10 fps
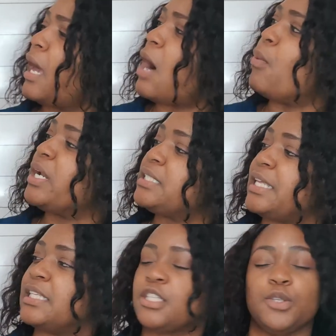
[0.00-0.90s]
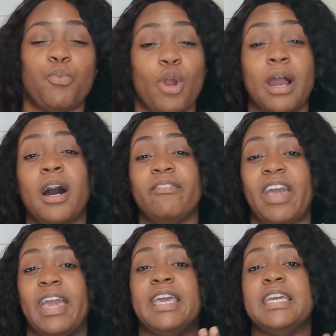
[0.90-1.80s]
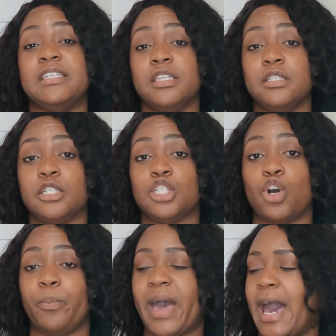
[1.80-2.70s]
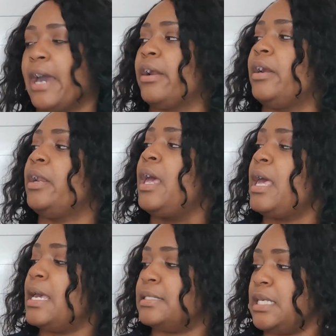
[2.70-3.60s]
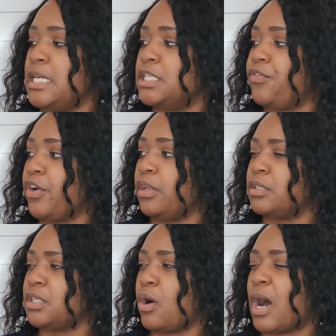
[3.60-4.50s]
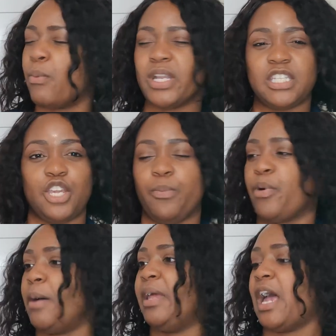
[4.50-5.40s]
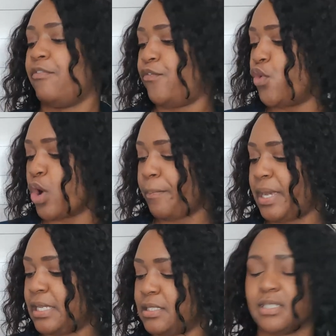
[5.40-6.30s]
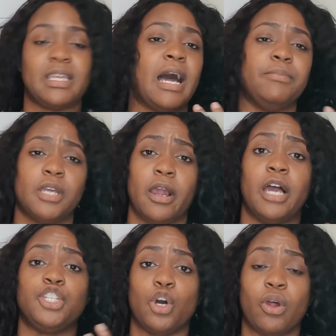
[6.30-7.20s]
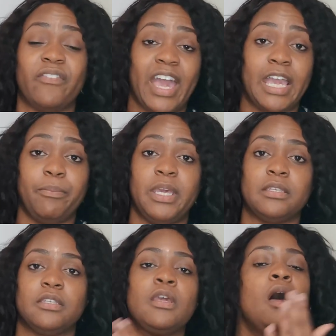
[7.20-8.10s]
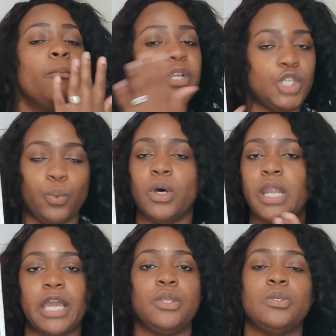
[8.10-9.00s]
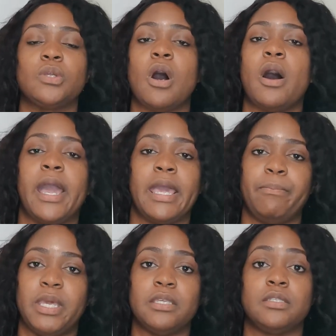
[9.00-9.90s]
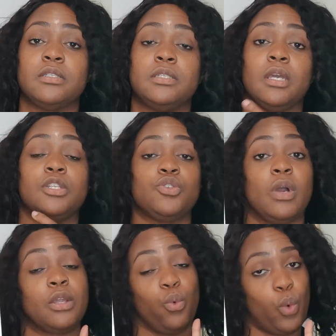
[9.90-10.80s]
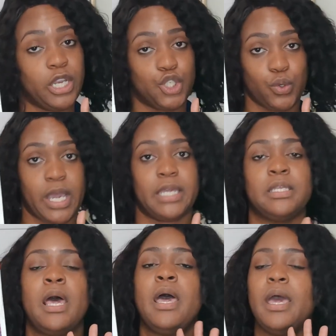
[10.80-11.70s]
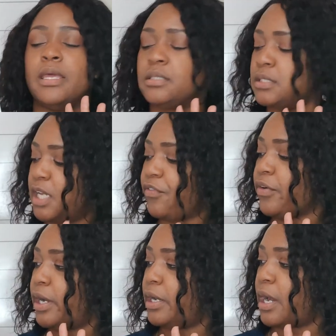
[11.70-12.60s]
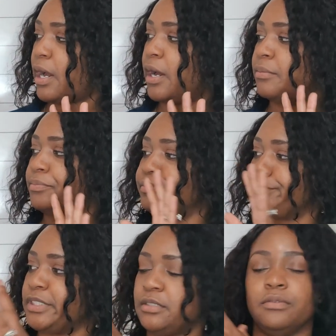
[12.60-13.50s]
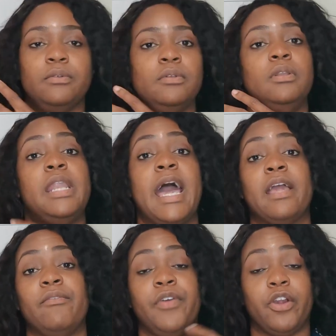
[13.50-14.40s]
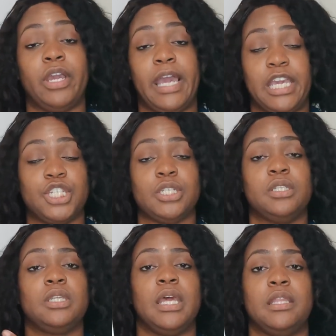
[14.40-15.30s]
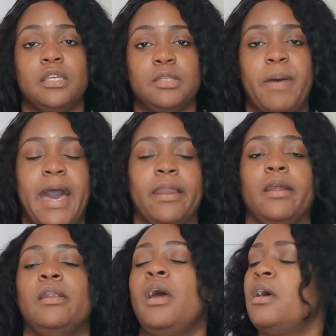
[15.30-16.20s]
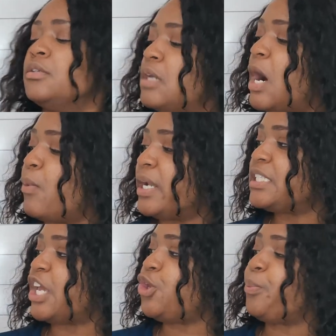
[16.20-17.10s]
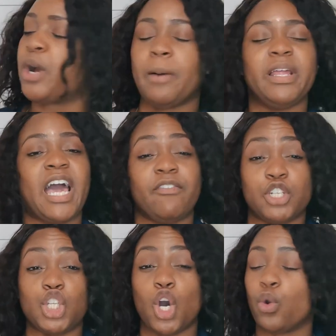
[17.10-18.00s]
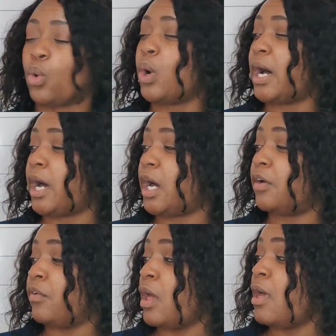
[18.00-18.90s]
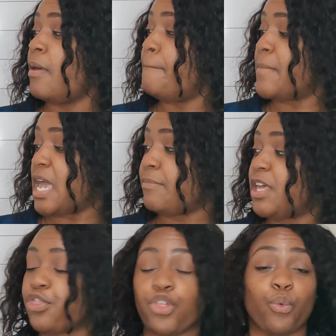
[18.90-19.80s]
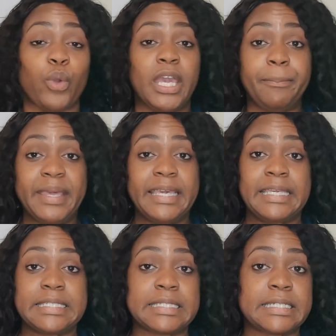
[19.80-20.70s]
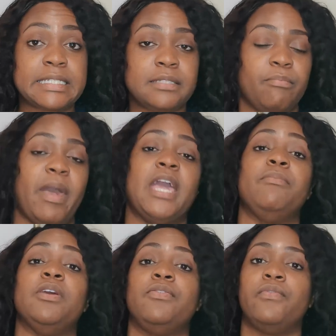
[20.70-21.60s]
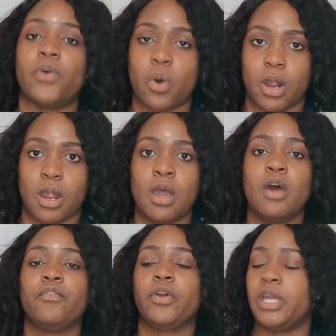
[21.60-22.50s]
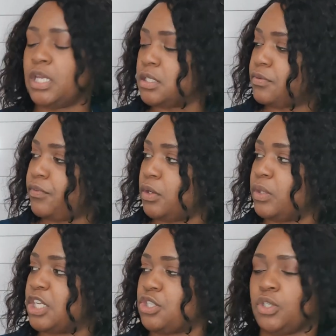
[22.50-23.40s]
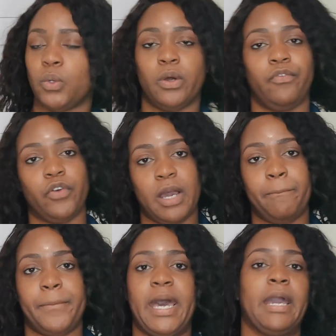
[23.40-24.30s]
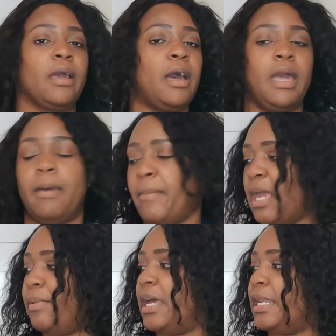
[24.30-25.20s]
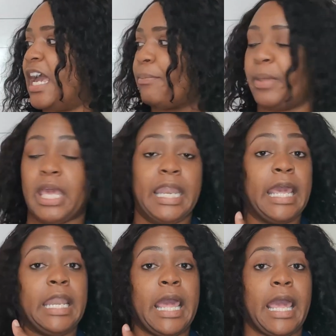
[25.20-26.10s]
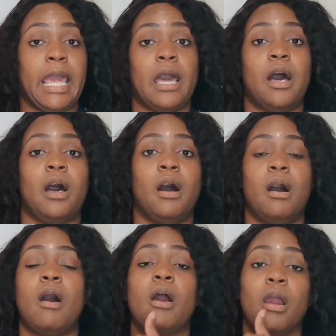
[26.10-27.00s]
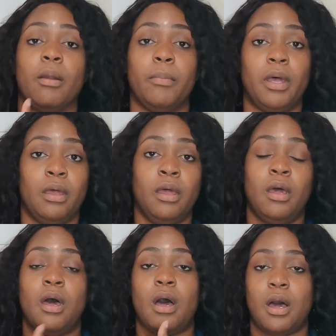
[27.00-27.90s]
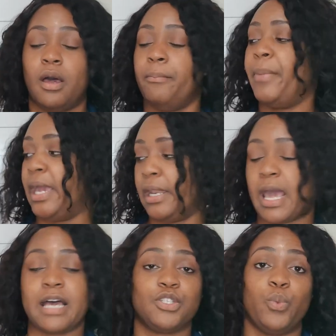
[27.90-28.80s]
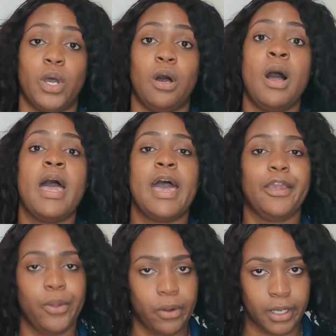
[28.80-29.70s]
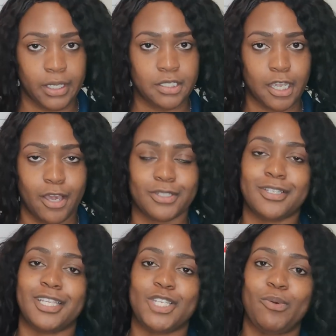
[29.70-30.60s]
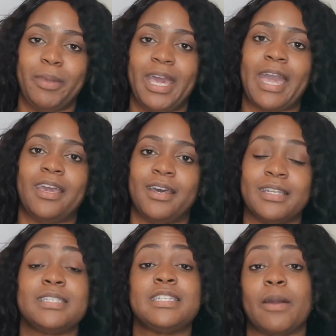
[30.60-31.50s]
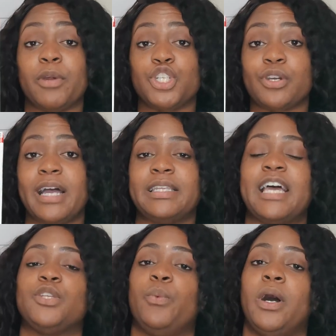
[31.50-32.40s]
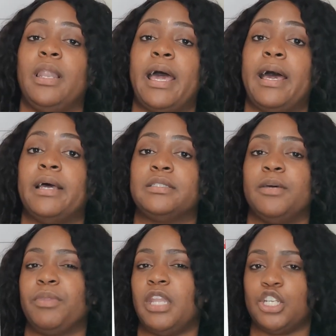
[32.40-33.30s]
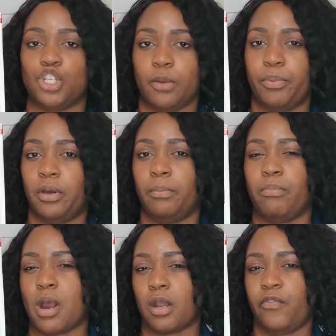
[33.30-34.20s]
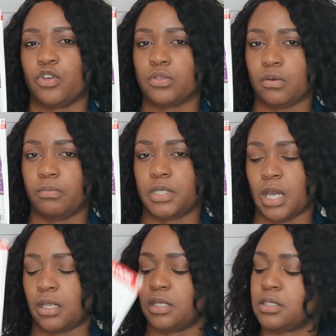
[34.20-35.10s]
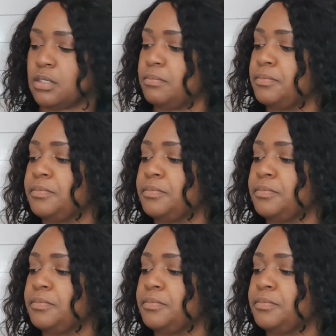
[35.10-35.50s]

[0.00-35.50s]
I want to say this is more of a easy to sew pattern. It's easy for you to sew. I want to say you probably have a total of 8 pieces, but you will not use all 8 pieces to construct one dress. It's different neck variations this pattern. So I want to say you probably have a total of maybe 3 pieces, maybe 4 for each view that you're doing, front, back, and maybe a neck band and a arm band as well. And you're good to go. So this would be a good summer dress as well as something that you could put part of your SCOOP challenge.